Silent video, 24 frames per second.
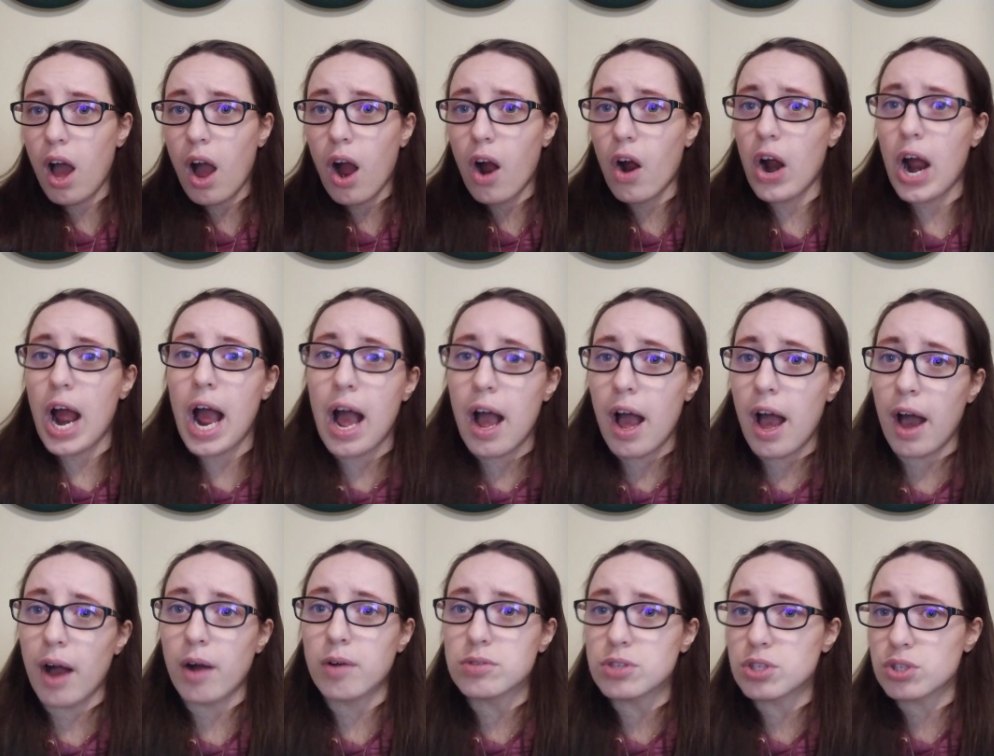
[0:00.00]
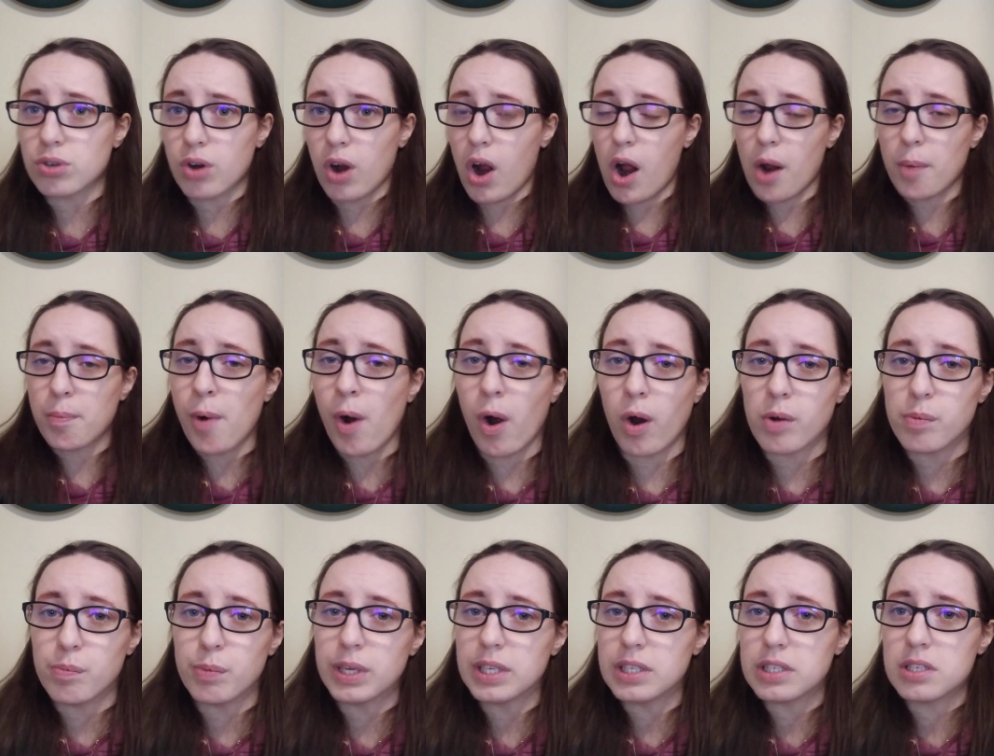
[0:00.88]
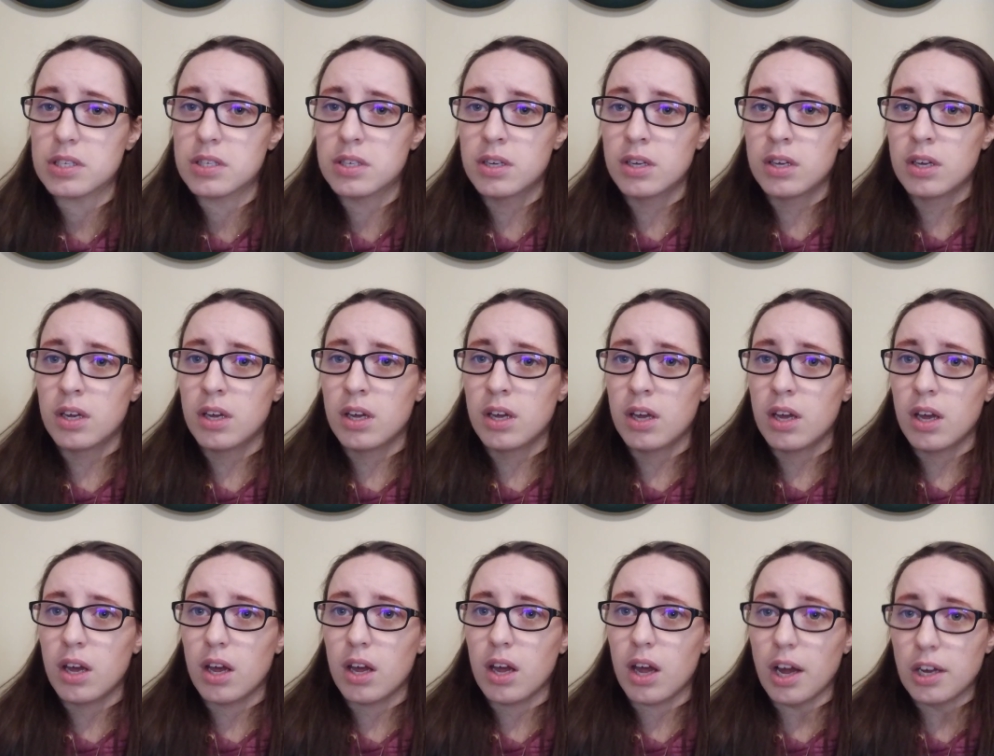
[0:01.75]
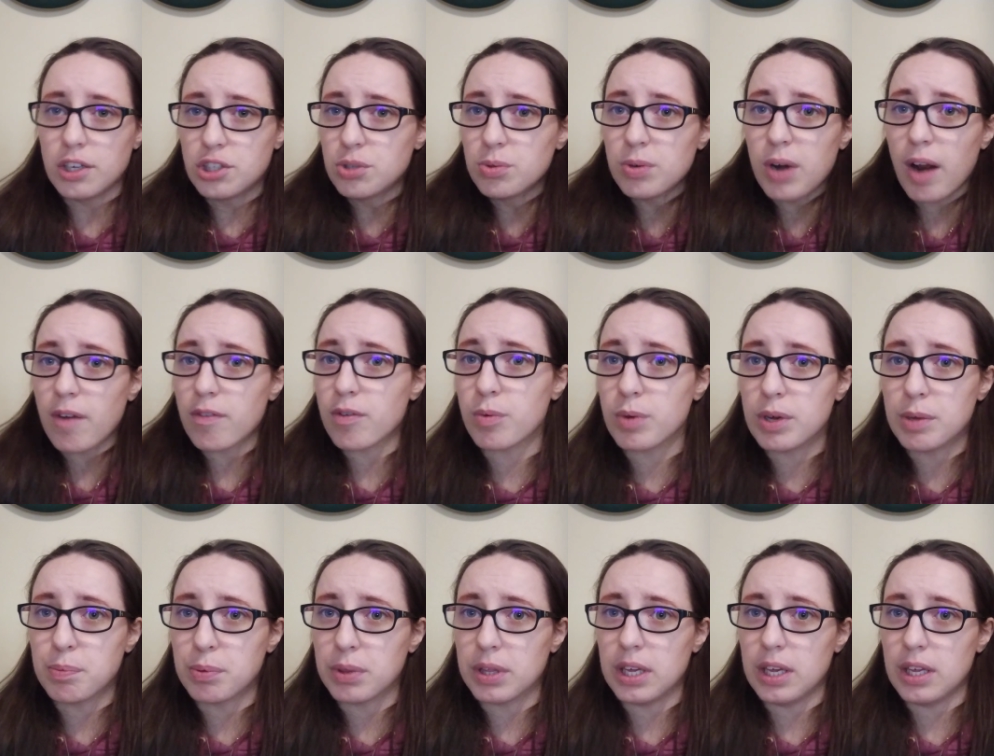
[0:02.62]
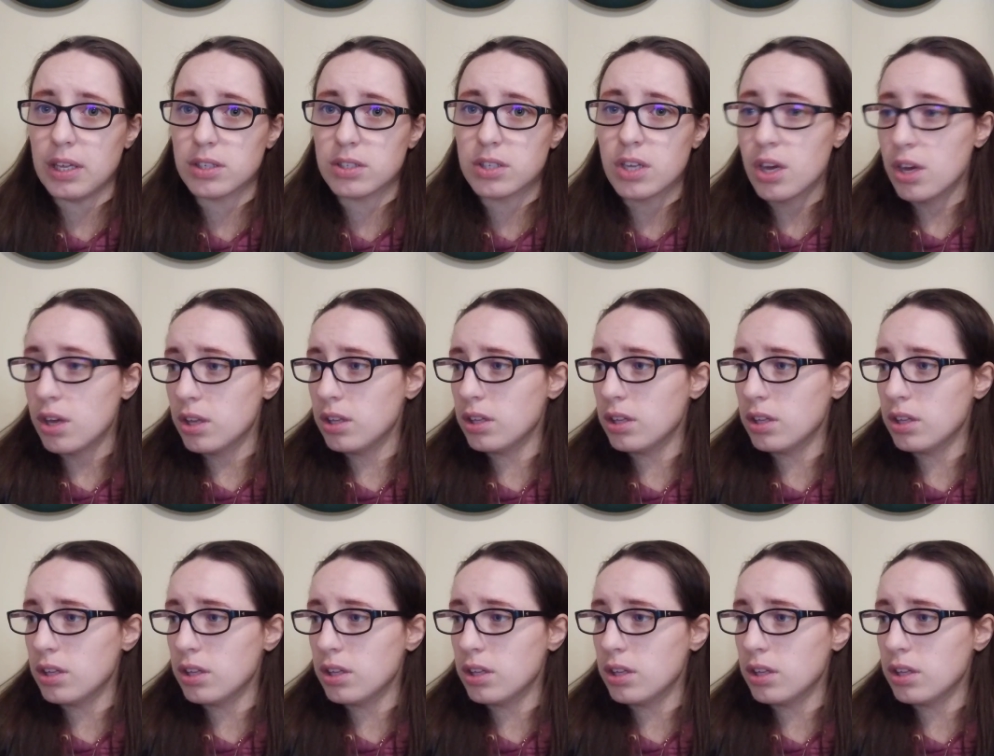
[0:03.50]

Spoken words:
our house or our apartment and do whatever we please.